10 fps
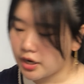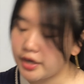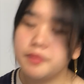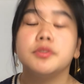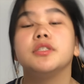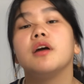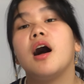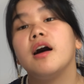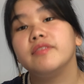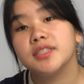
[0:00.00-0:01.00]
items you
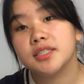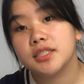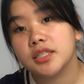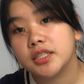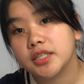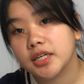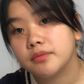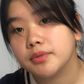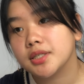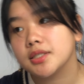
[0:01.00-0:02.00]
haven't seen yet,
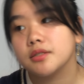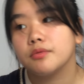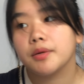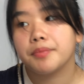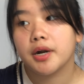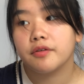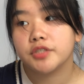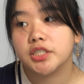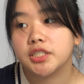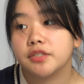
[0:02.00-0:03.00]
because the red pair of
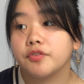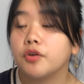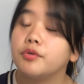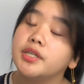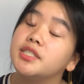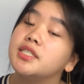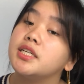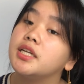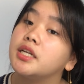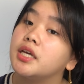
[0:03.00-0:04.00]
jeans, you've already
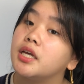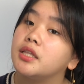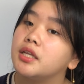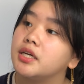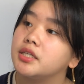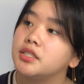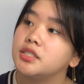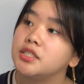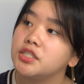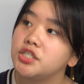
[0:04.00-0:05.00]
seen it in like the
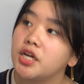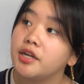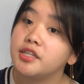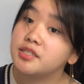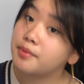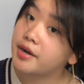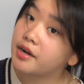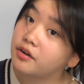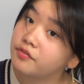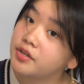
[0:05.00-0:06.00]
Shin-chan inspired
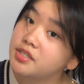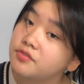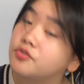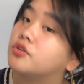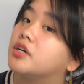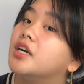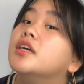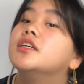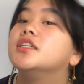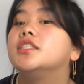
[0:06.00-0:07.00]
outfits for
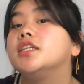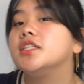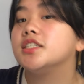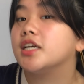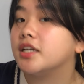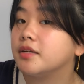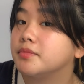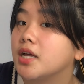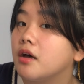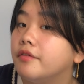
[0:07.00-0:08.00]
Shin-chan
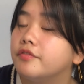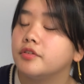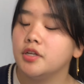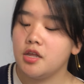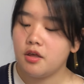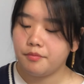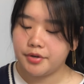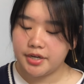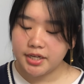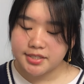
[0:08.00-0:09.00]
himself. But
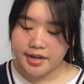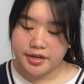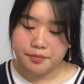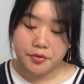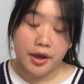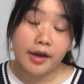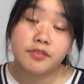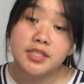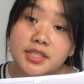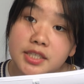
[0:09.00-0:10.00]
the next item you
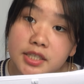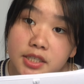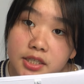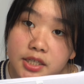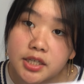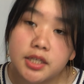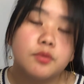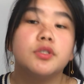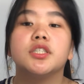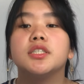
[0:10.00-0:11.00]
haven't seen, and
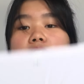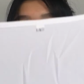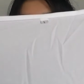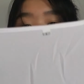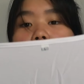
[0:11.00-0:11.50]
which is this